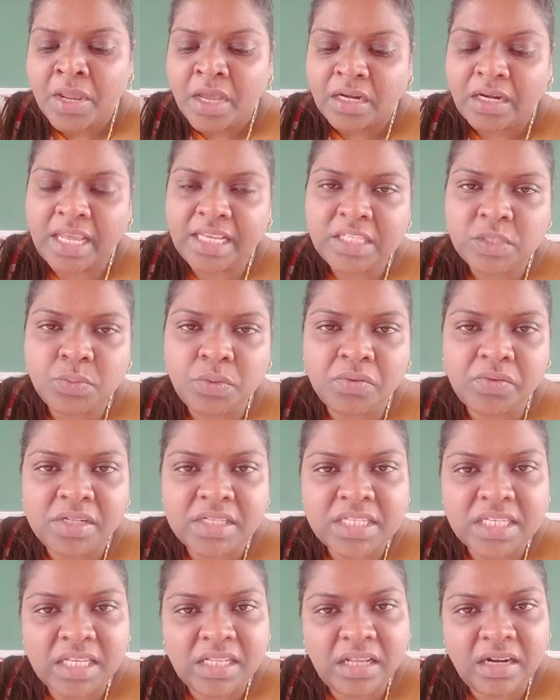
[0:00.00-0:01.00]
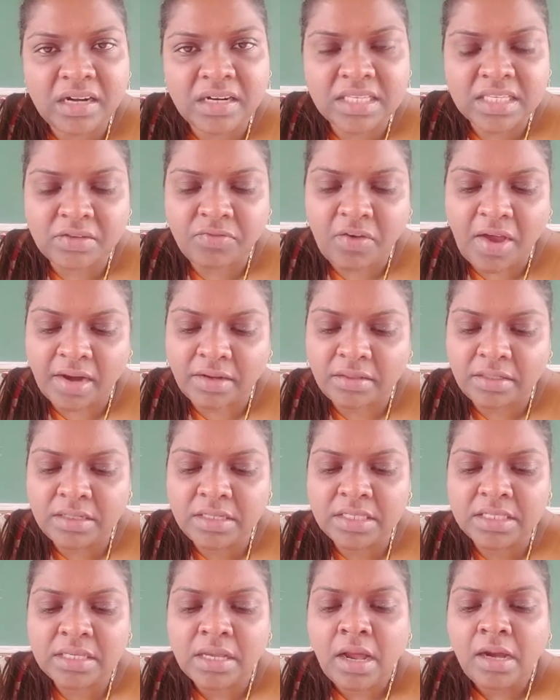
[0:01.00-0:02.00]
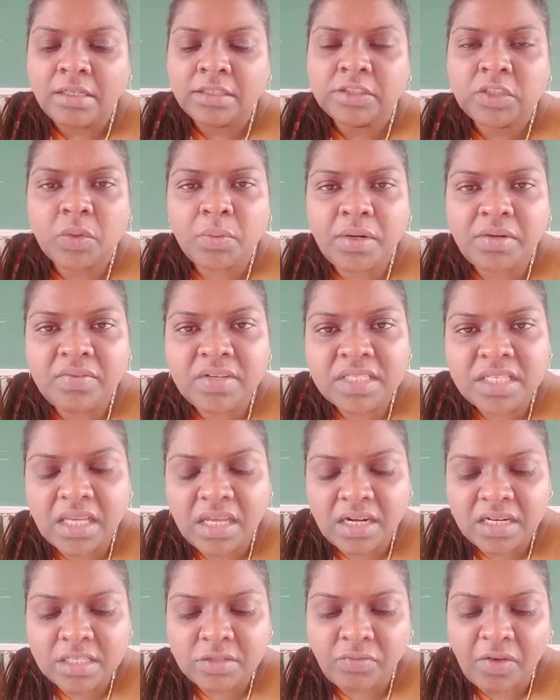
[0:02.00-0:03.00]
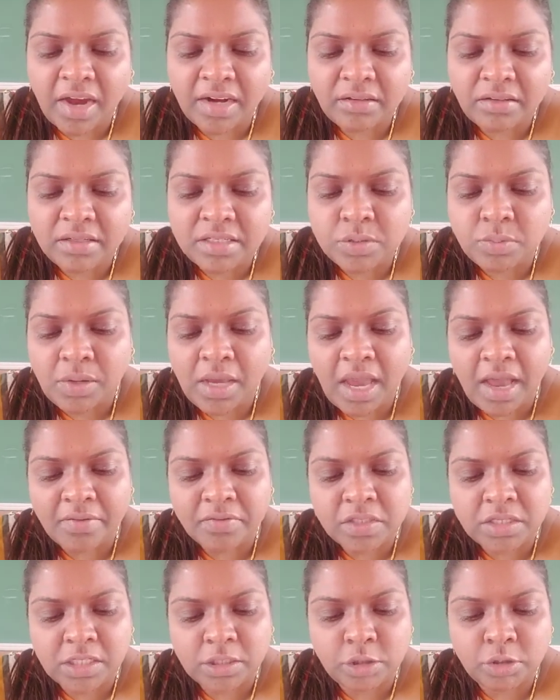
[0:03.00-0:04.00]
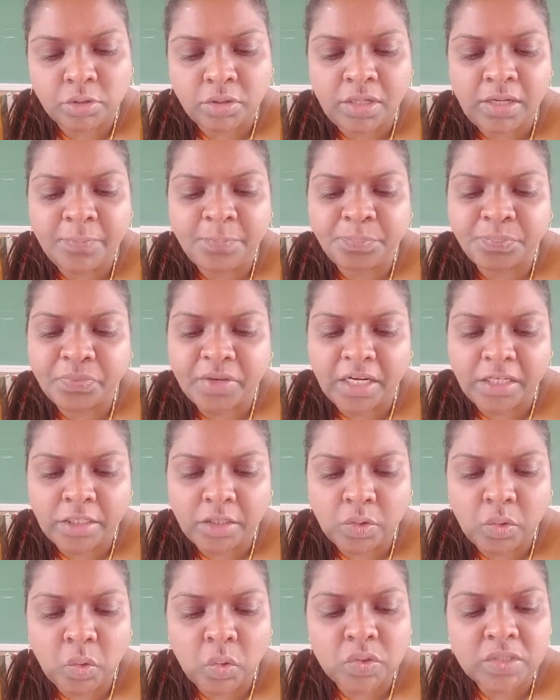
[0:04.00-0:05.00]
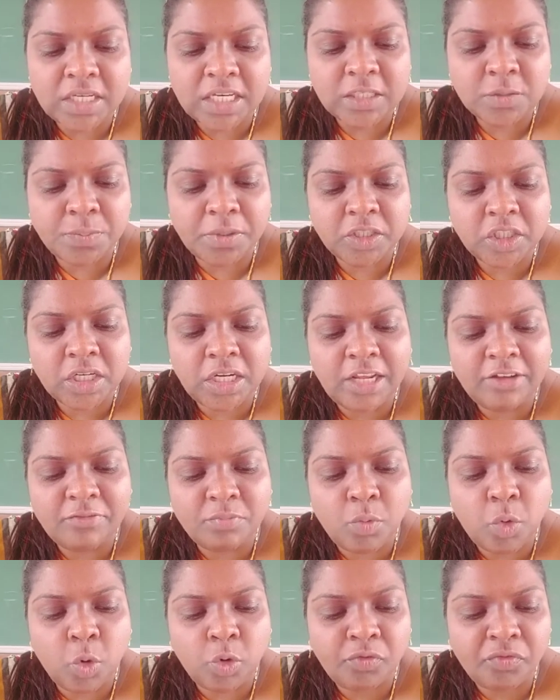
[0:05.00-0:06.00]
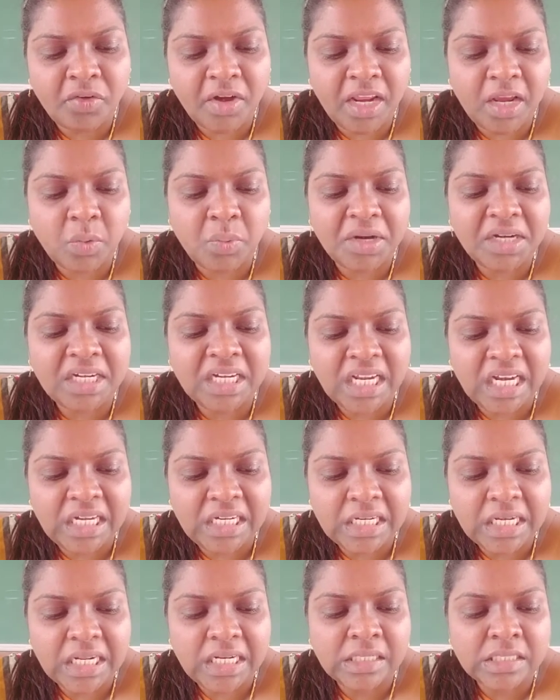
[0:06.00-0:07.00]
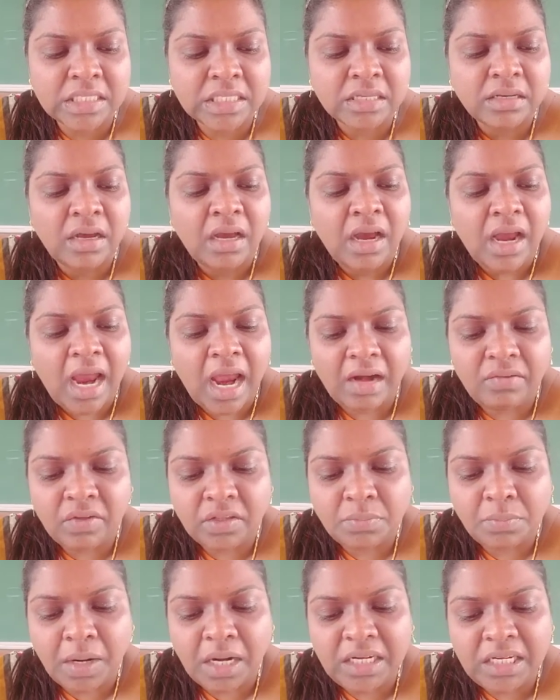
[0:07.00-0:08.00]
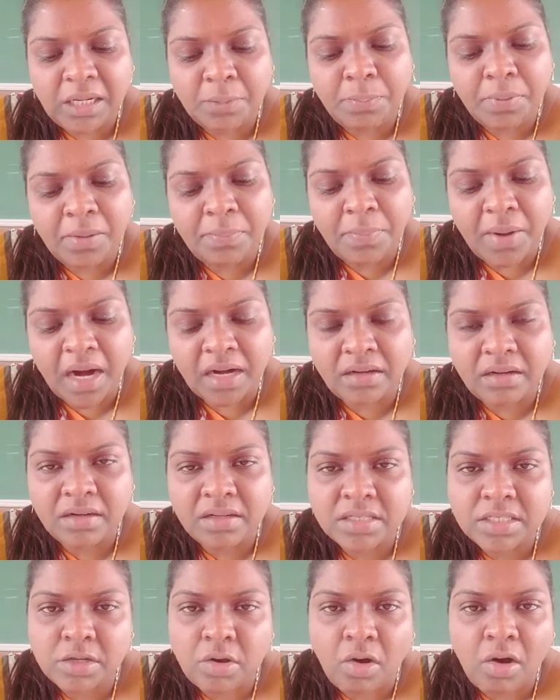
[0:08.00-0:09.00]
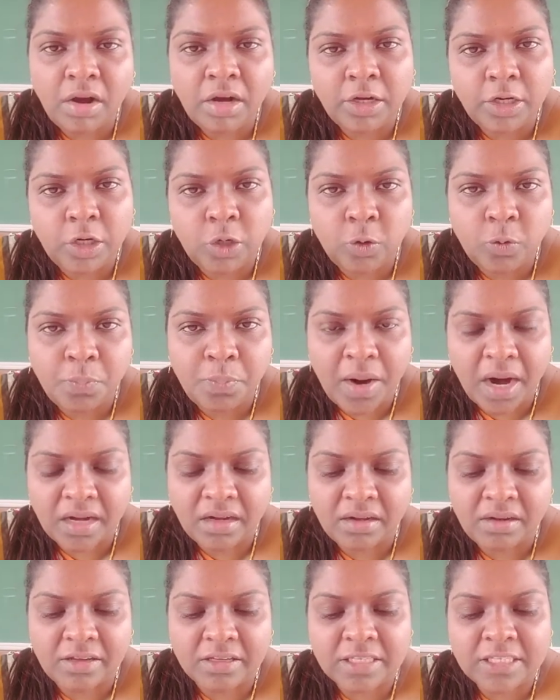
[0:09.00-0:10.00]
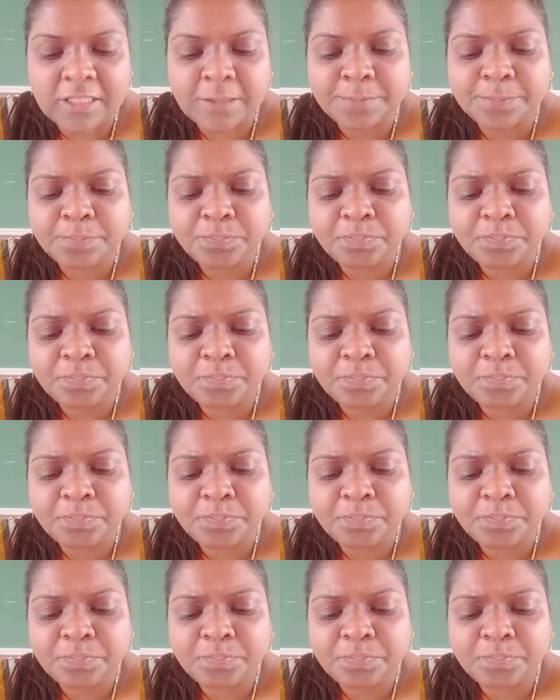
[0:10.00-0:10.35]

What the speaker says: Next we will see the risk factors. So when we say risk factors, we have sexual intercourse, especially if more frequent, intense, and with multiple partners or new partners,